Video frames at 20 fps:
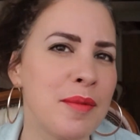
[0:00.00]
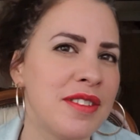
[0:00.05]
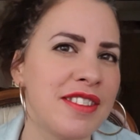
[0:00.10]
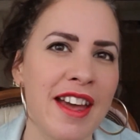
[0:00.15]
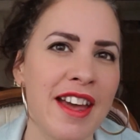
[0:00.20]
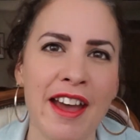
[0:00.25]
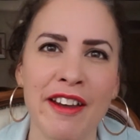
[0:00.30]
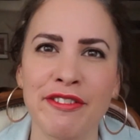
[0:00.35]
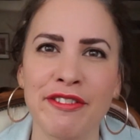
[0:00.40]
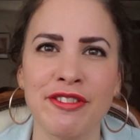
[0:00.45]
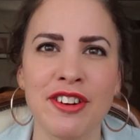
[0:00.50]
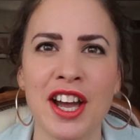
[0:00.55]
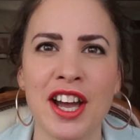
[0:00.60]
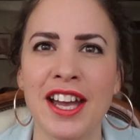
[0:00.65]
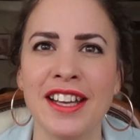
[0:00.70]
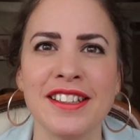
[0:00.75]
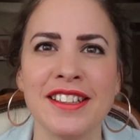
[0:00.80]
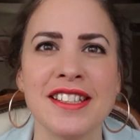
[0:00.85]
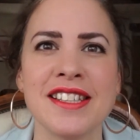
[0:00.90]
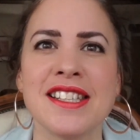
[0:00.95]
with their
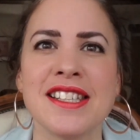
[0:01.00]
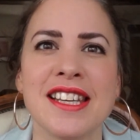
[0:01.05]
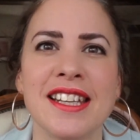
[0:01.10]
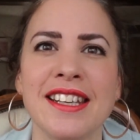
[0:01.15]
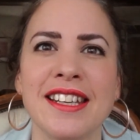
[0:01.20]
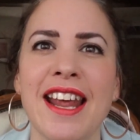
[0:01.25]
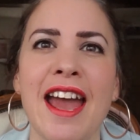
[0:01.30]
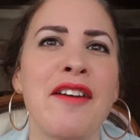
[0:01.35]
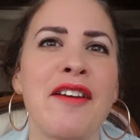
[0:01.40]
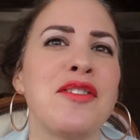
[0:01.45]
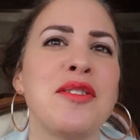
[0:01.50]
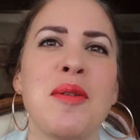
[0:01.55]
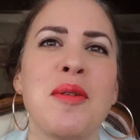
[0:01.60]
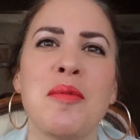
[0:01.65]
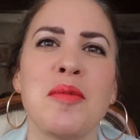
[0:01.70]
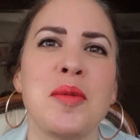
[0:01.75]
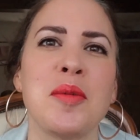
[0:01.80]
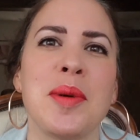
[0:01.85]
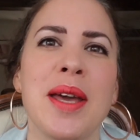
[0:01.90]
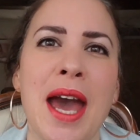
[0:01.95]
friends and everyone
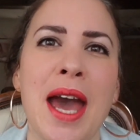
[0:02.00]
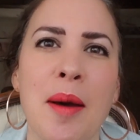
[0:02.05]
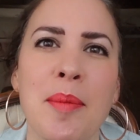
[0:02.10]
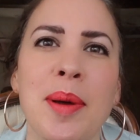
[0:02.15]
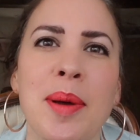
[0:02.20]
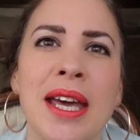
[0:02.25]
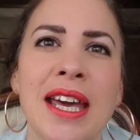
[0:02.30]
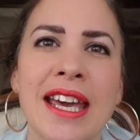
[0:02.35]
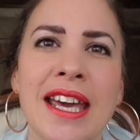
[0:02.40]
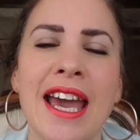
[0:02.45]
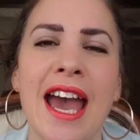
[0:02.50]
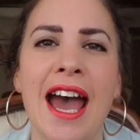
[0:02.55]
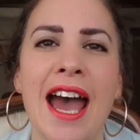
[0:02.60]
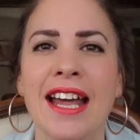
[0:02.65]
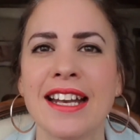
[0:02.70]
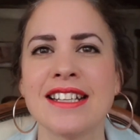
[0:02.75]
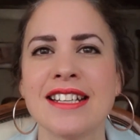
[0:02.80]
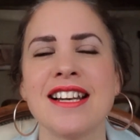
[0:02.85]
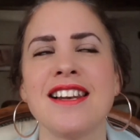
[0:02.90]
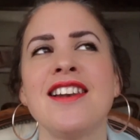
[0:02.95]
will be happy
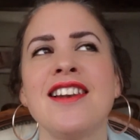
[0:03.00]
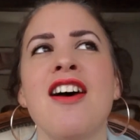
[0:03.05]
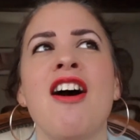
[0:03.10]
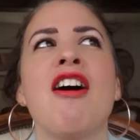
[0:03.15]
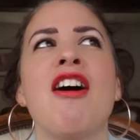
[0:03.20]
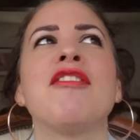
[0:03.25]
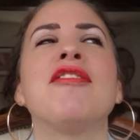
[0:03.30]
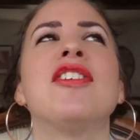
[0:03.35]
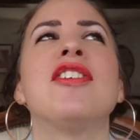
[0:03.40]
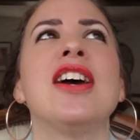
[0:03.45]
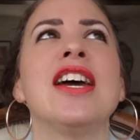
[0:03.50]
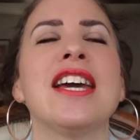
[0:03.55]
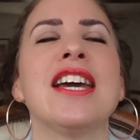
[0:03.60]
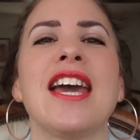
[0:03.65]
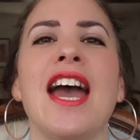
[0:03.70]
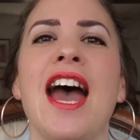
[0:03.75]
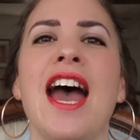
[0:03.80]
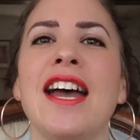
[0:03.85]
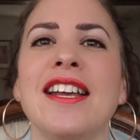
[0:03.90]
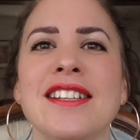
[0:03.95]
and laughing
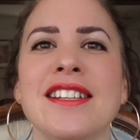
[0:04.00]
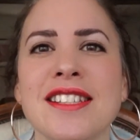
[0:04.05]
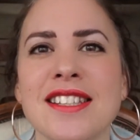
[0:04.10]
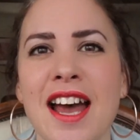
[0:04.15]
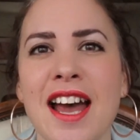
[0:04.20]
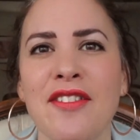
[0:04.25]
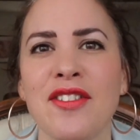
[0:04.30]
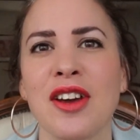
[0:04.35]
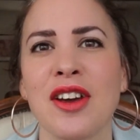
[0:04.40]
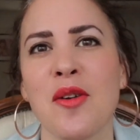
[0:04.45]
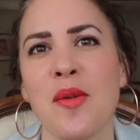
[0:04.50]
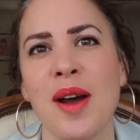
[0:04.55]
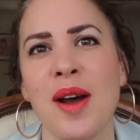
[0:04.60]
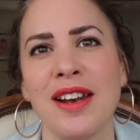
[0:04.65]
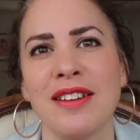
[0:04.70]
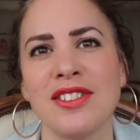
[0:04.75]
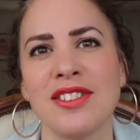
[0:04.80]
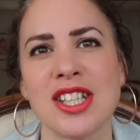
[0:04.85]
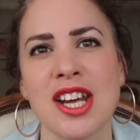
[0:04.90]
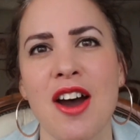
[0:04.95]
and having a whale
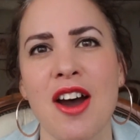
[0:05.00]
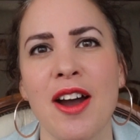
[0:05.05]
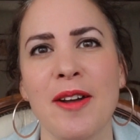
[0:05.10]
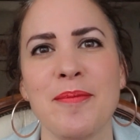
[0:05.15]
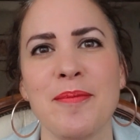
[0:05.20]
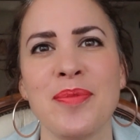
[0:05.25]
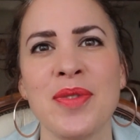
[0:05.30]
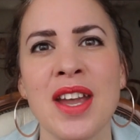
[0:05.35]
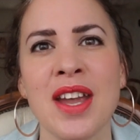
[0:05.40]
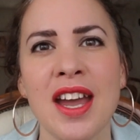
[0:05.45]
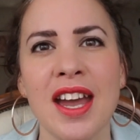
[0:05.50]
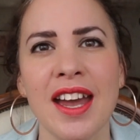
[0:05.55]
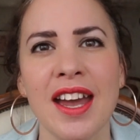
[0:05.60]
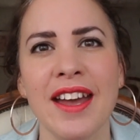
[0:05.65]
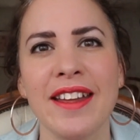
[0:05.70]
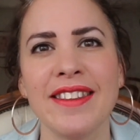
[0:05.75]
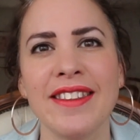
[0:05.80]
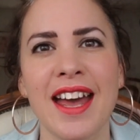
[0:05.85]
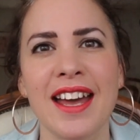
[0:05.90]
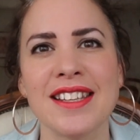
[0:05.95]
of a time.
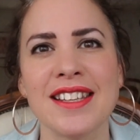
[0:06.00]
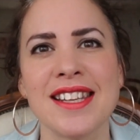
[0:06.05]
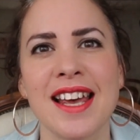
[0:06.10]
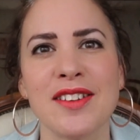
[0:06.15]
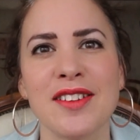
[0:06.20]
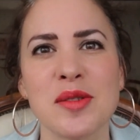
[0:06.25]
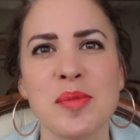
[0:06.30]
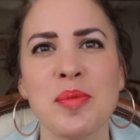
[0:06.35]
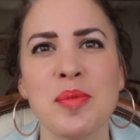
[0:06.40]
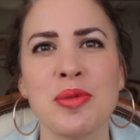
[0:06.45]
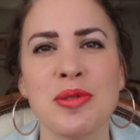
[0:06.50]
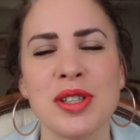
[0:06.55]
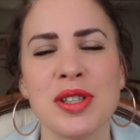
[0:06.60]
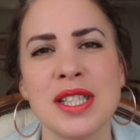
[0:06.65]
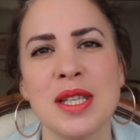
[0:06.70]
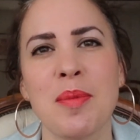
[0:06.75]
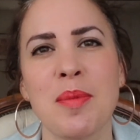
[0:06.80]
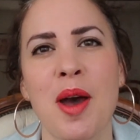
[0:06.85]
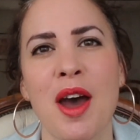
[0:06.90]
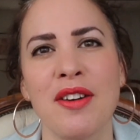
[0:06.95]
And that sounds
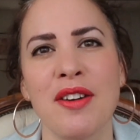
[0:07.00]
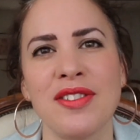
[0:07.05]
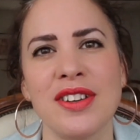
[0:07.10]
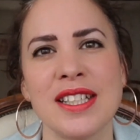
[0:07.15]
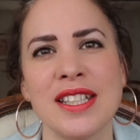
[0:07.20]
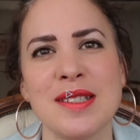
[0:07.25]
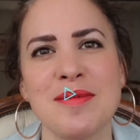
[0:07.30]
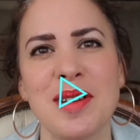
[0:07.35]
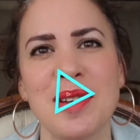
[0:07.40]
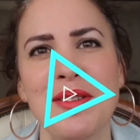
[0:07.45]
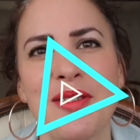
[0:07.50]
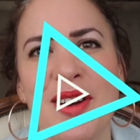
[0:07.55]
pretty perfect to me